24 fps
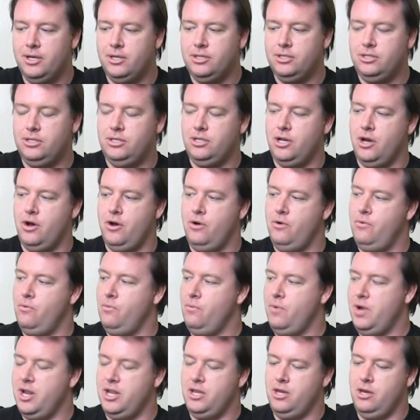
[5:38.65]
so
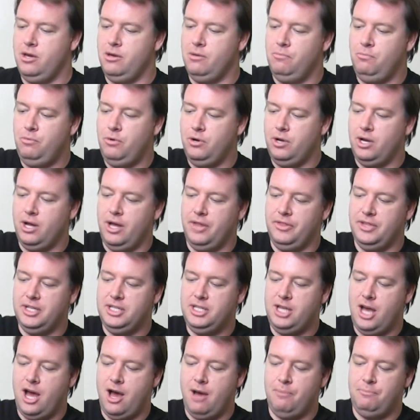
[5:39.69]
when you put on the
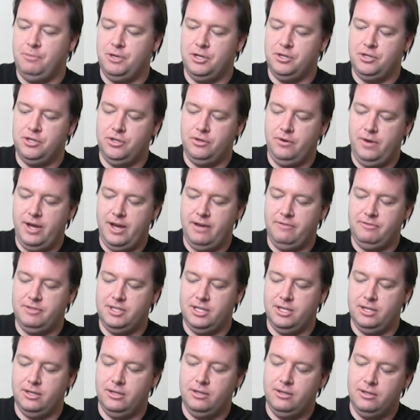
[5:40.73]
top, you do have
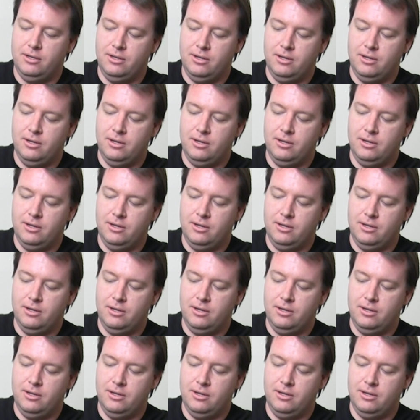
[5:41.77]
to